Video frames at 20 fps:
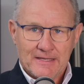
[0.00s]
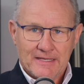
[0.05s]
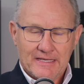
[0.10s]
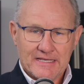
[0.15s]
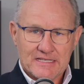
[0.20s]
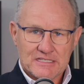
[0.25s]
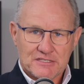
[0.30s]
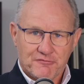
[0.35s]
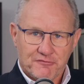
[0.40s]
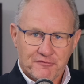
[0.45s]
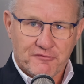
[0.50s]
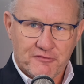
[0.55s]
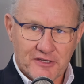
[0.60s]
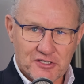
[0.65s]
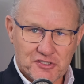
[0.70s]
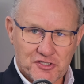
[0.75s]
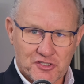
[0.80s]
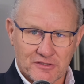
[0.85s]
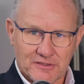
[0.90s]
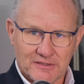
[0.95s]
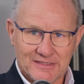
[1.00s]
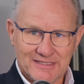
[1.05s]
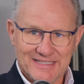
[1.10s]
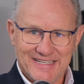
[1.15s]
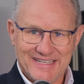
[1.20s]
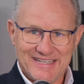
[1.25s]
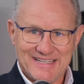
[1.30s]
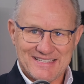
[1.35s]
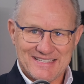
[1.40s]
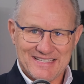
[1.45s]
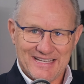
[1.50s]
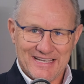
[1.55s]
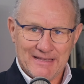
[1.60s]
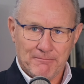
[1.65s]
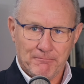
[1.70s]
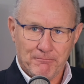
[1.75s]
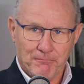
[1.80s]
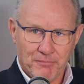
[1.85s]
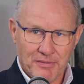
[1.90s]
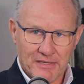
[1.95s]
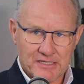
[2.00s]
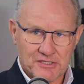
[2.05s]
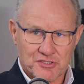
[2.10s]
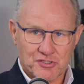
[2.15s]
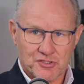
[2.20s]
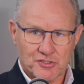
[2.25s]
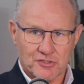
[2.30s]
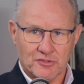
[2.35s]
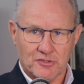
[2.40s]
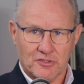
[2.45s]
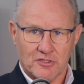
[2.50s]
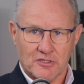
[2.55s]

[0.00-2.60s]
is vision is a picture